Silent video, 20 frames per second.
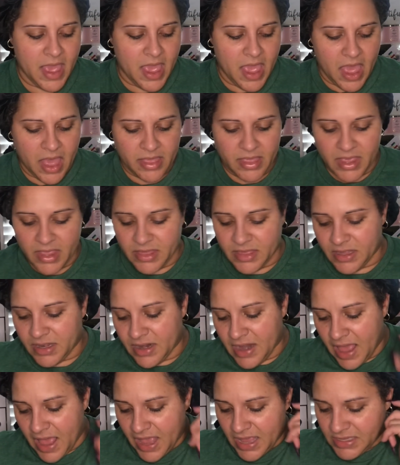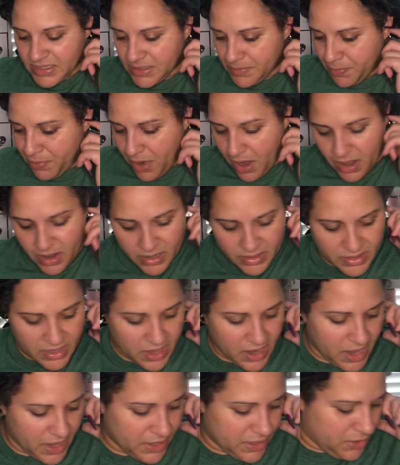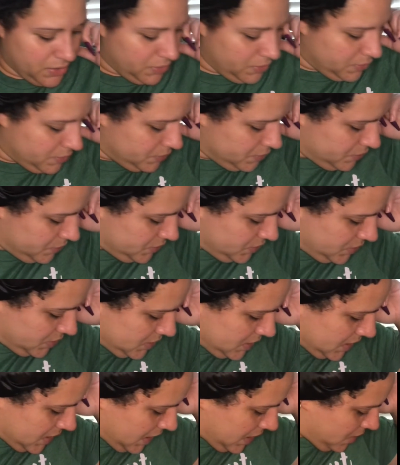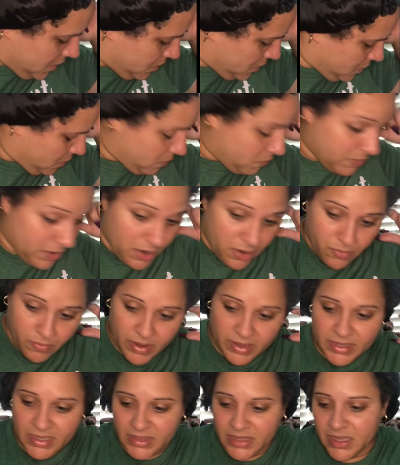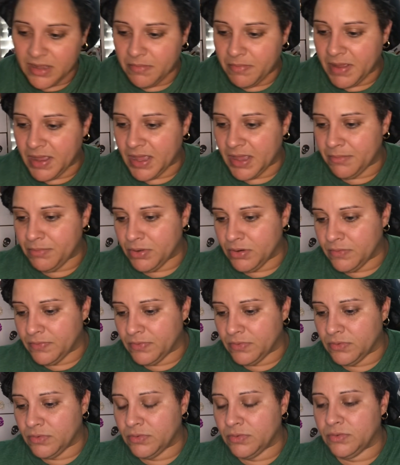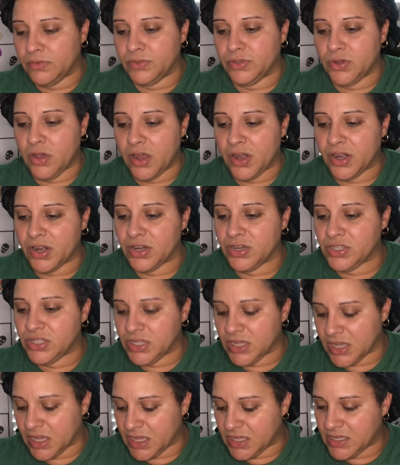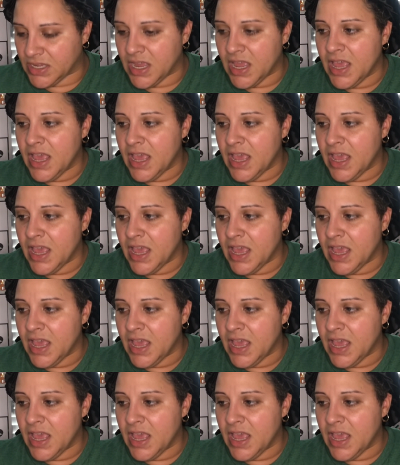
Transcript: And then the last product that I used, that I don't know where it went, I think my beautiful daughter took it,